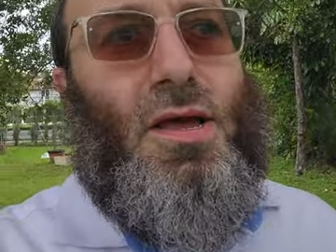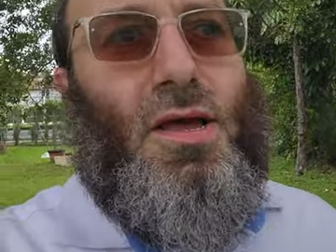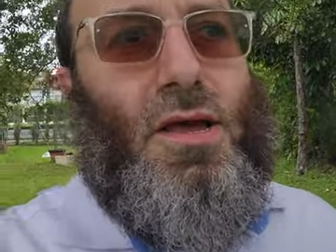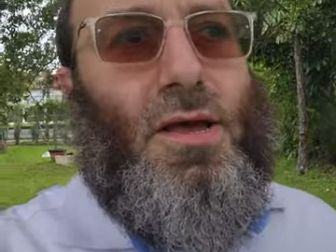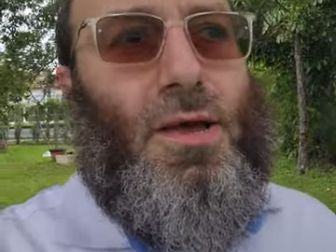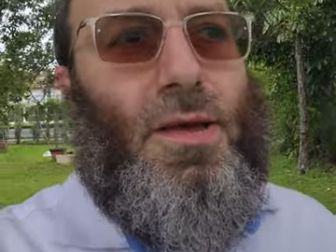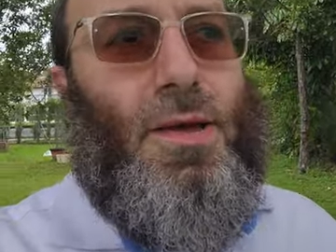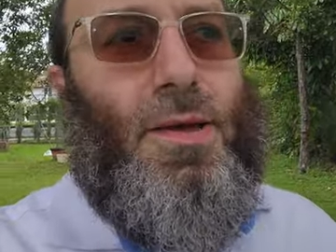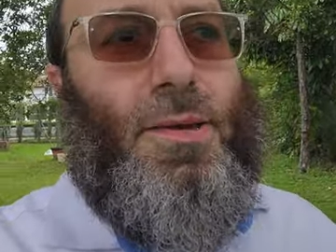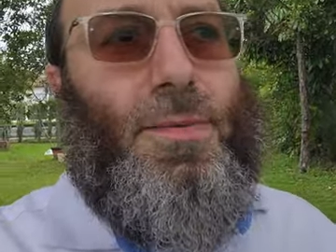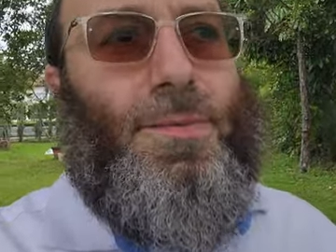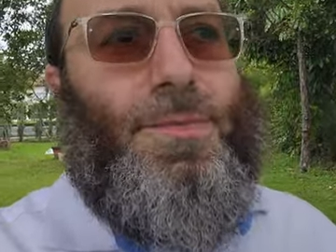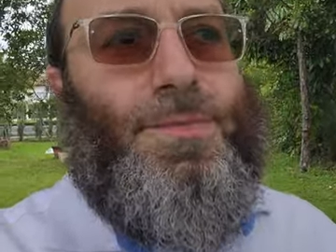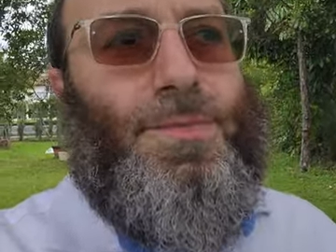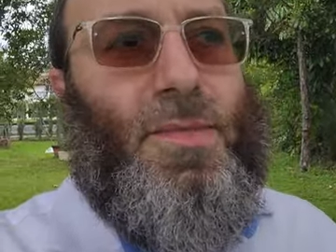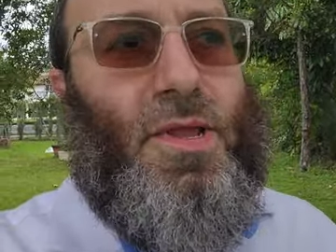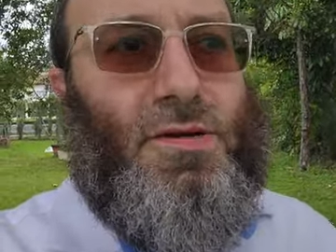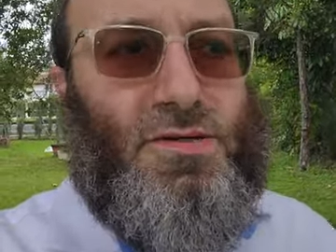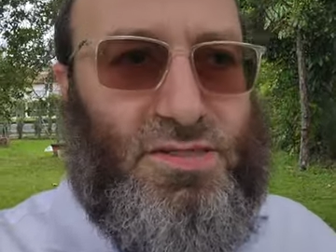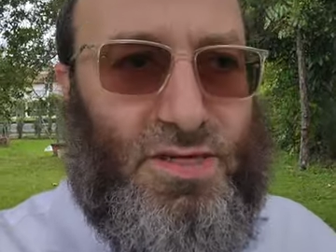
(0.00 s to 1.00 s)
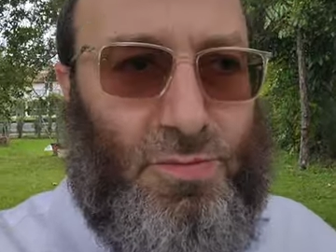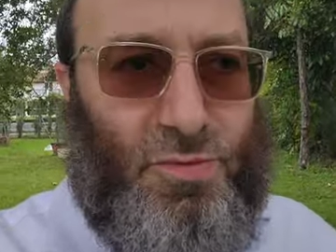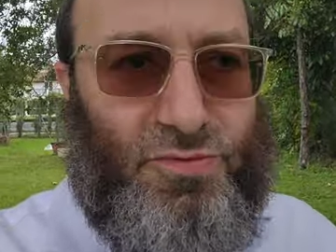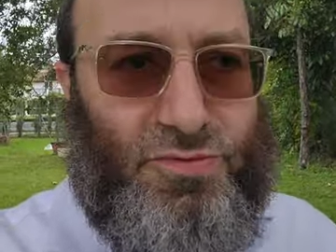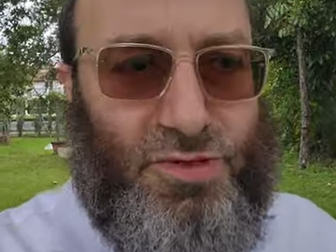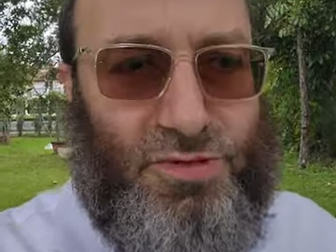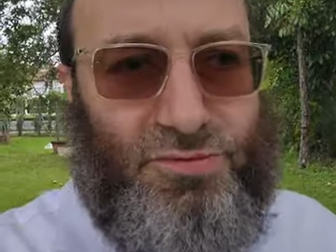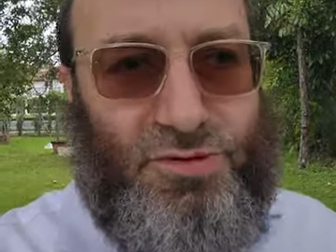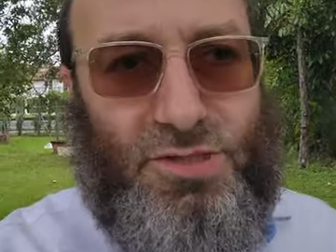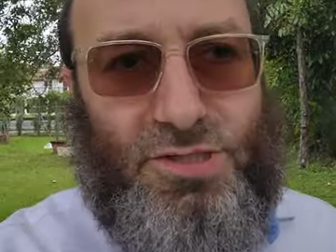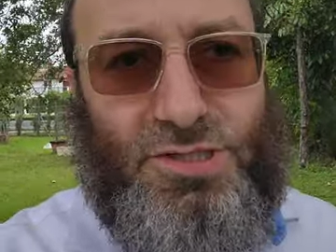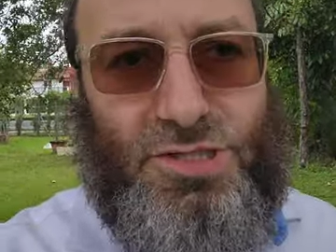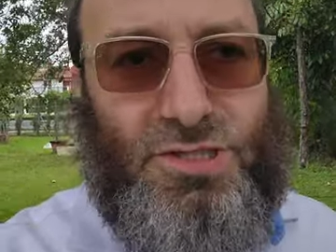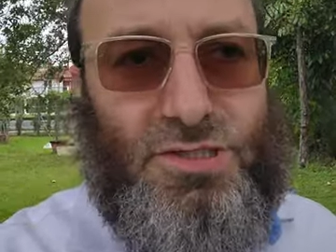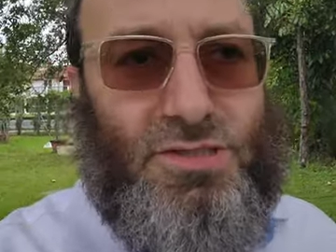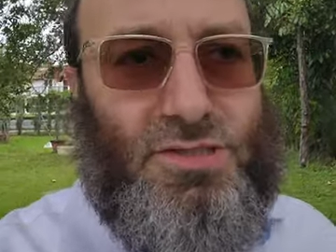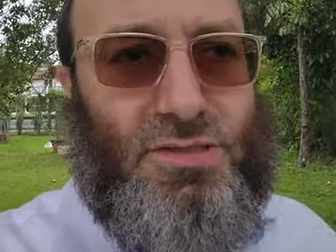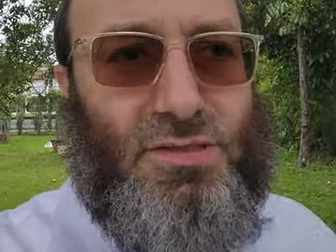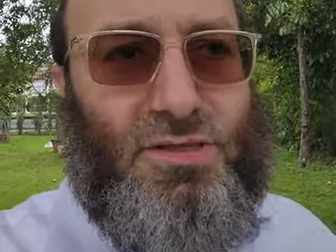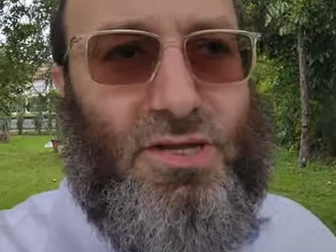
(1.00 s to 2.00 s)
some of the
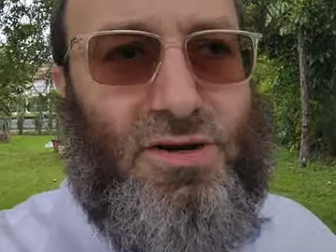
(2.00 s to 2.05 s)
religions,